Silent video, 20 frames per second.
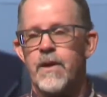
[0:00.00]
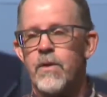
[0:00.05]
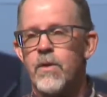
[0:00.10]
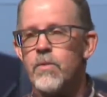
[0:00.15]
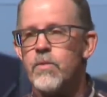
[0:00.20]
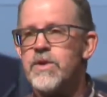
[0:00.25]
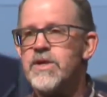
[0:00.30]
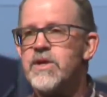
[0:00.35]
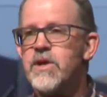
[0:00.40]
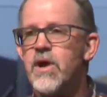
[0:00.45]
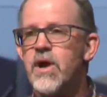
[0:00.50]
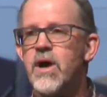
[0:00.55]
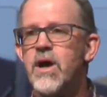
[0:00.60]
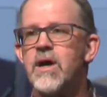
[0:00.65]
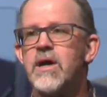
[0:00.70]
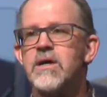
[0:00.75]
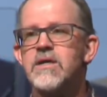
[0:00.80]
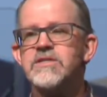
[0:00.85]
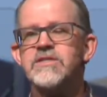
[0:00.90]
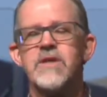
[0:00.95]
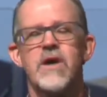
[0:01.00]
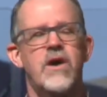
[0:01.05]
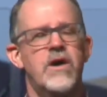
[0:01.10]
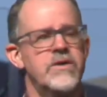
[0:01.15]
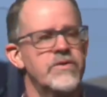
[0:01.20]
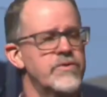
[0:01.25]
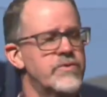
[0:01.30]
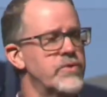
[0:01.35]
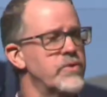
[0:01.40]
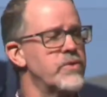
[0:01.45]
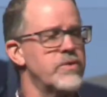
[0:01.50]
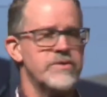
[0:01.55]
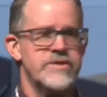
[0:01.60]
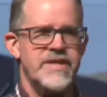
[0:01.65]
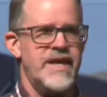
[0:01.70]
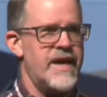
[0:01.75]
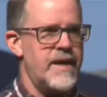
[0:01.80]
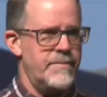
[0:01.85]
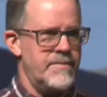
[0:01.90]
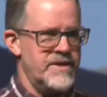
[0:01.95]
would cause untold
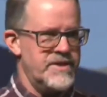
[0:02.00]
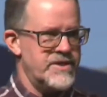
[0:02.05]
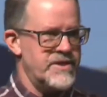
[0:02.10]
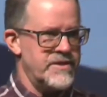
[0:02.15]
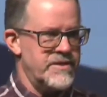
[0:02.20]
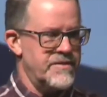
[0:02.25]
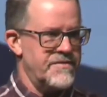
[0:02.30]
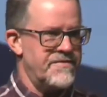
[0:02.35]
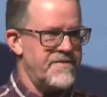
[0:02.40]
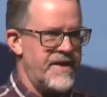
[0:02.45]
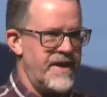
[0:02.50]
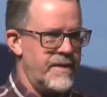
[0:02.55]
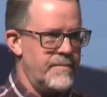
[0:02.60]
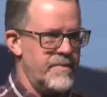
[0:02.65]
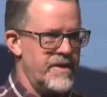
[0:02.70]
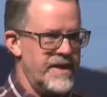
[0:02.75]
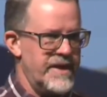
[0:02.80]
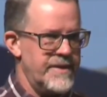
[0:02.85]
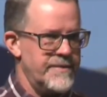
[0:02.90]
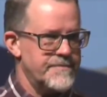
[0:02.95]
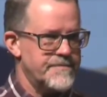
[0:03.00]
damage in the family.